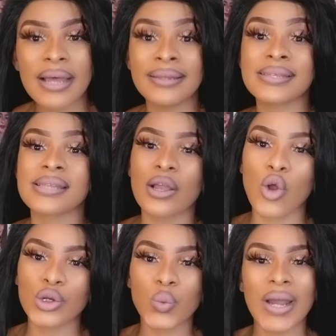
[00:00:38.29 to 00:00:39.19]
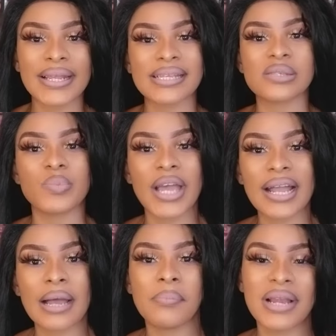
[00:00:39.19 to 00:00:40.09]
The second one is
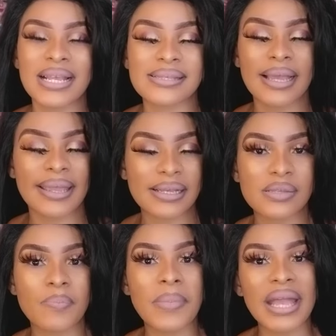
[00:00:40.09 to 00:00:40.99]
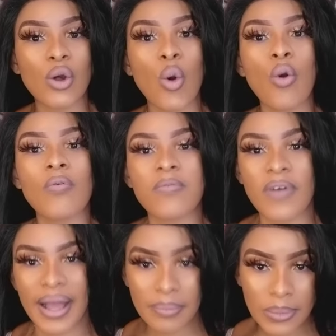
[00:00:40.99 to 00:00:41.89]
Bianca Belletia Girls
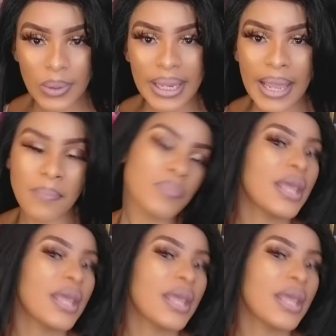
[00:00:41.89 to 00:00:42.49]
Makeover. Okay?